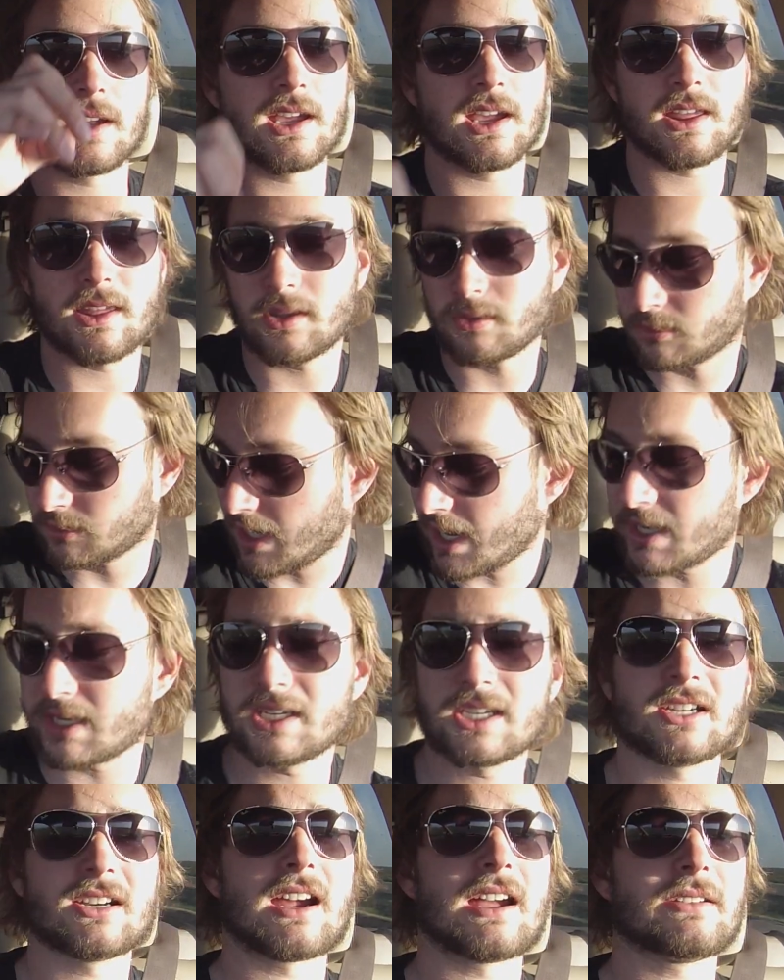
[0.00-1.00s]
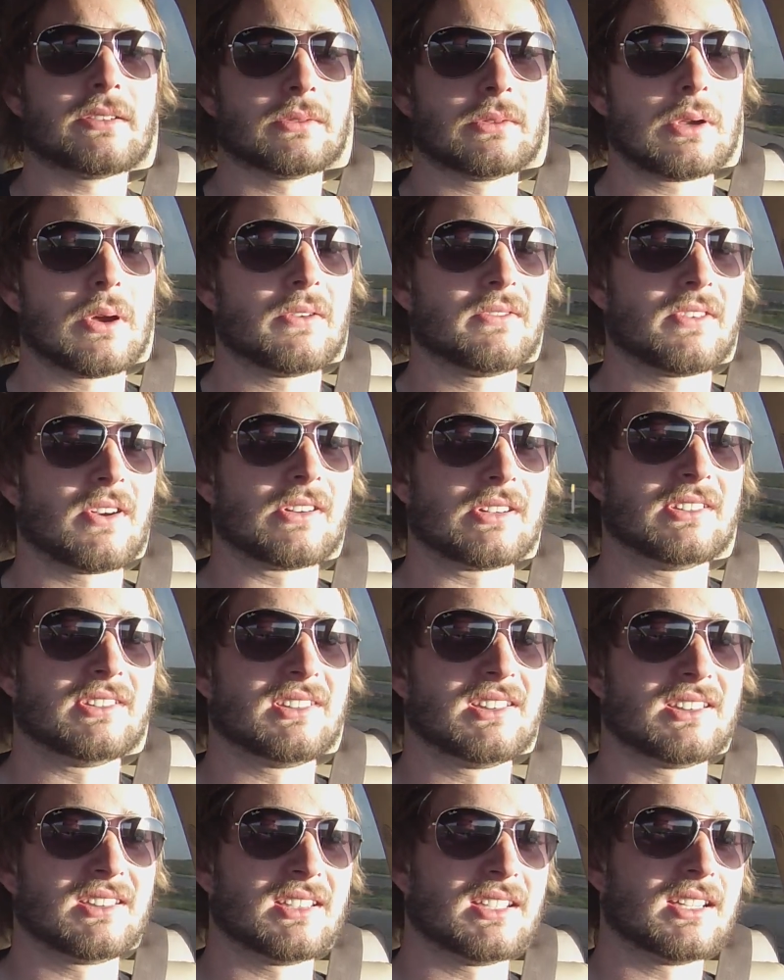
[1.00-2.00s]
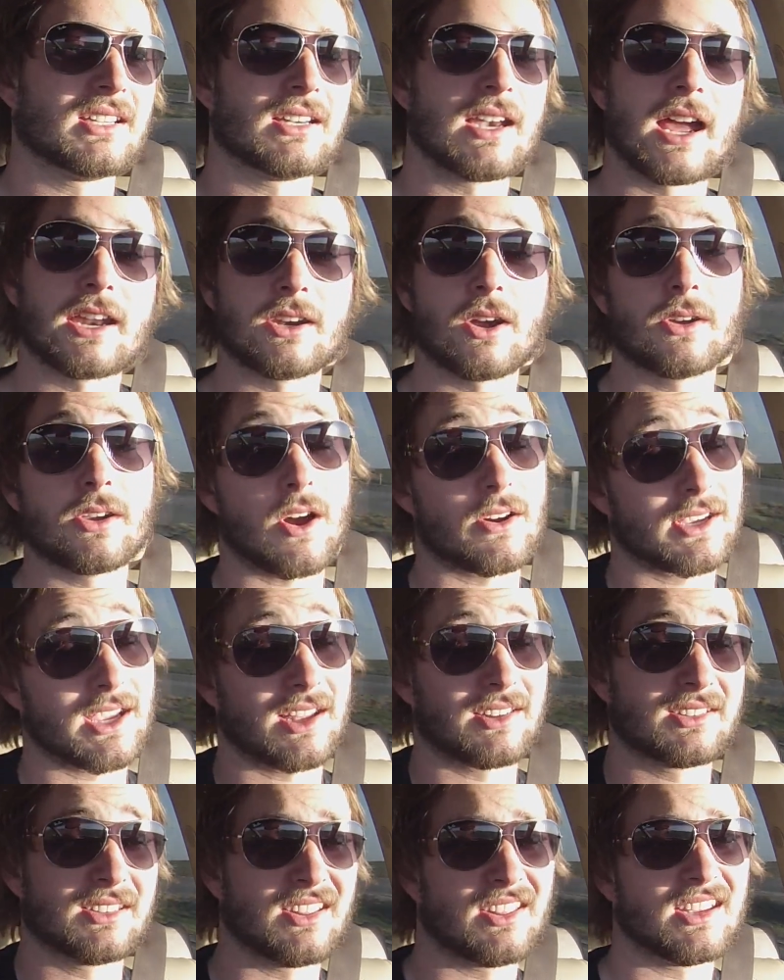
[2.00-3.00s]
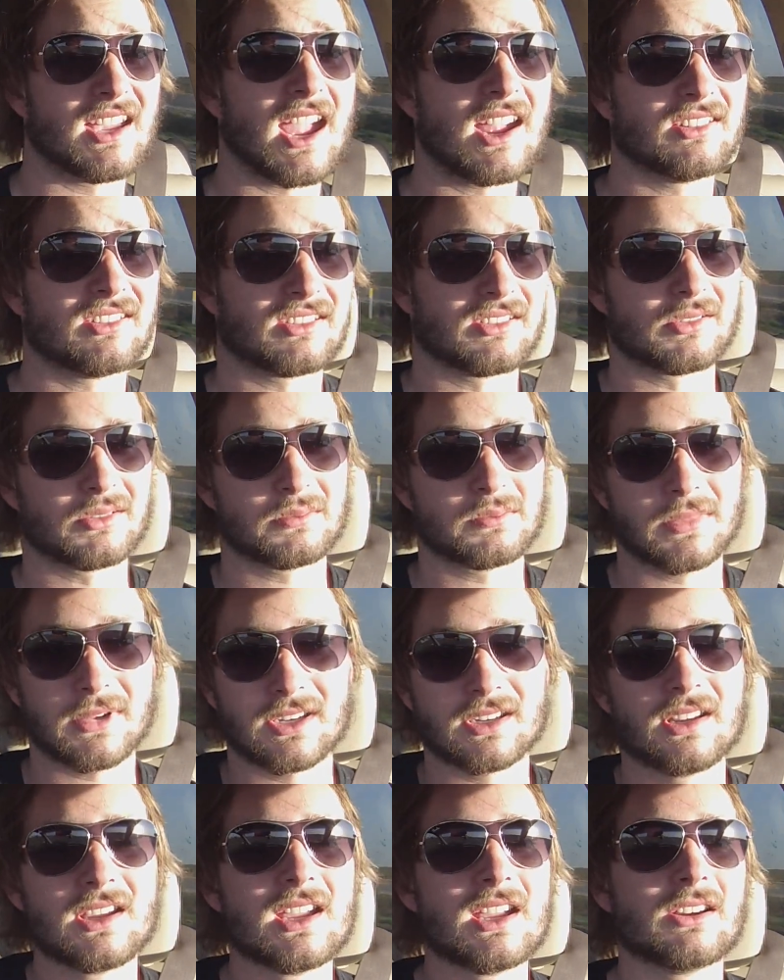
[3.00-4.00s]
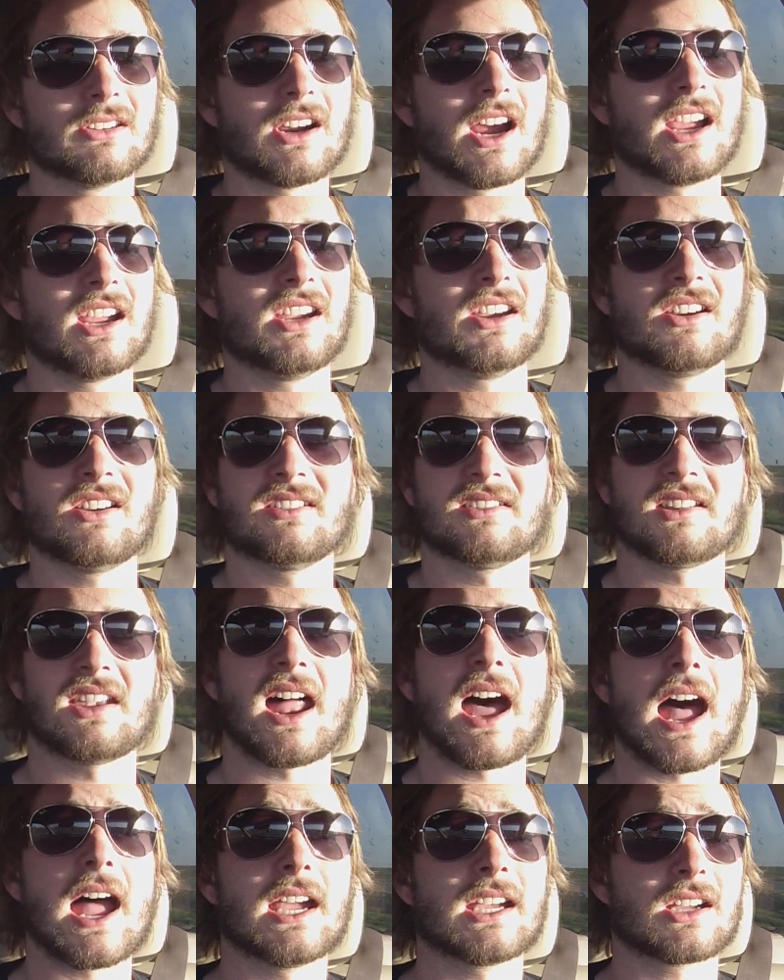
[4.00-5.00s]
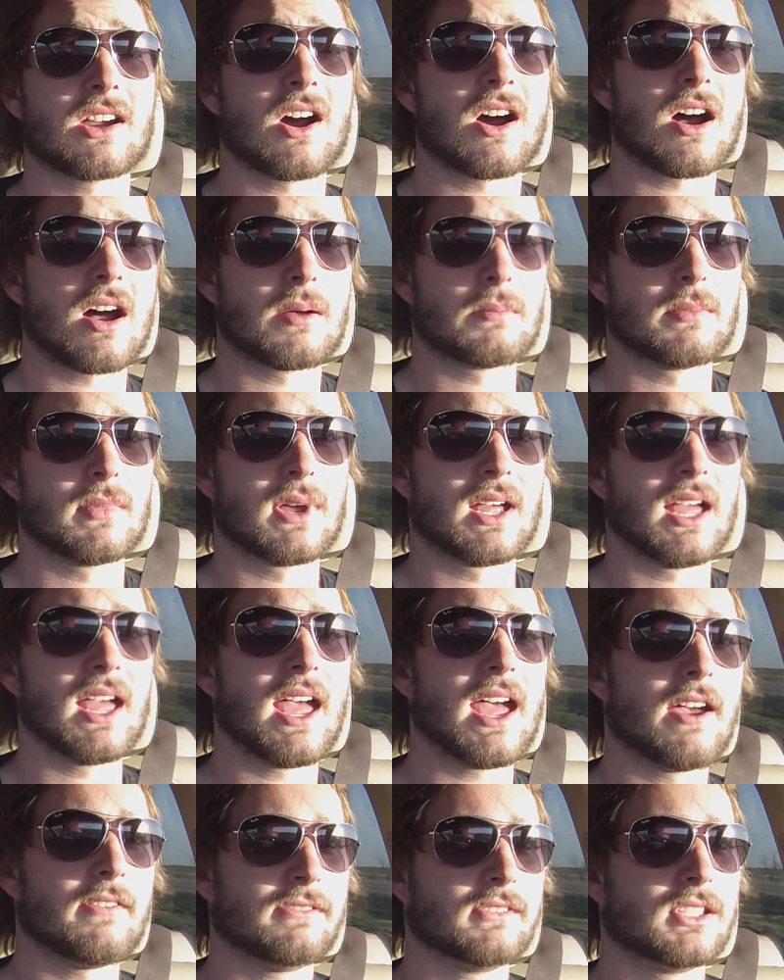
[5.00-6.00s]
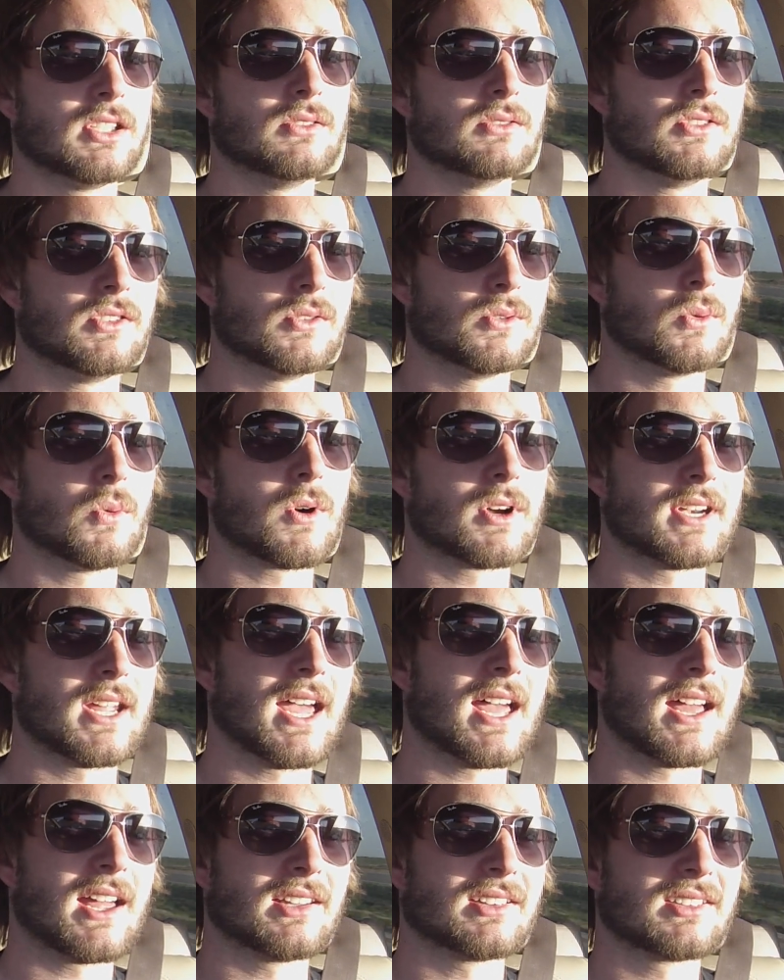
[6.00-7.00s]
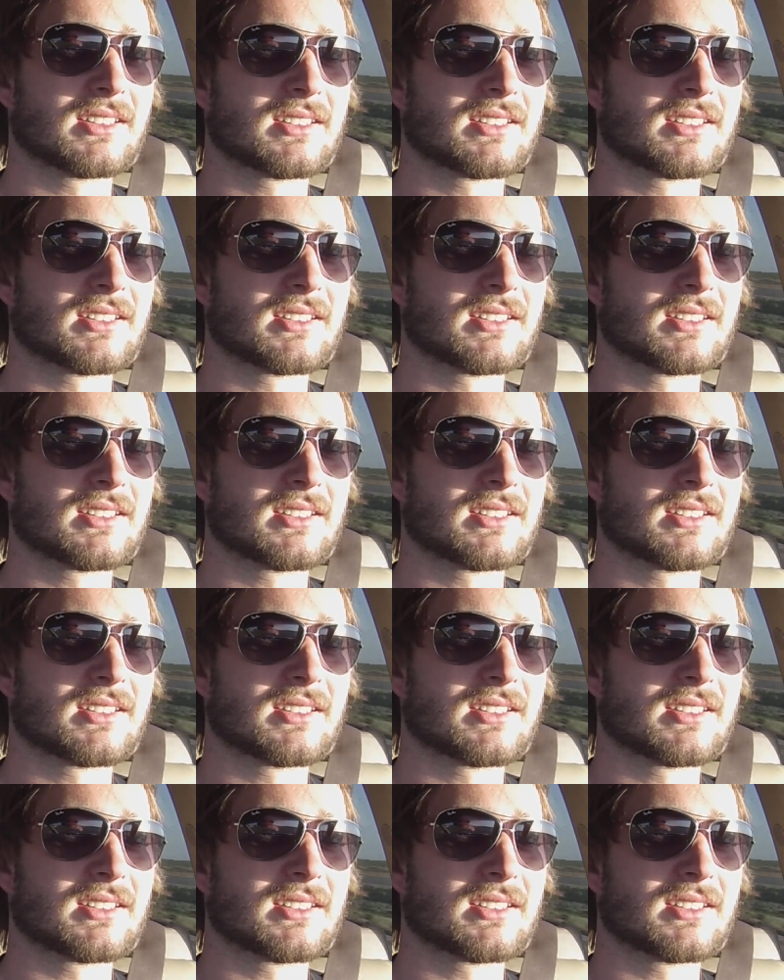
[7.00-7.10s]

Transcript: And right here, I don't know if y'all can see it. I know y'all can't see the Yaesu. Right here is an ICOM F221S,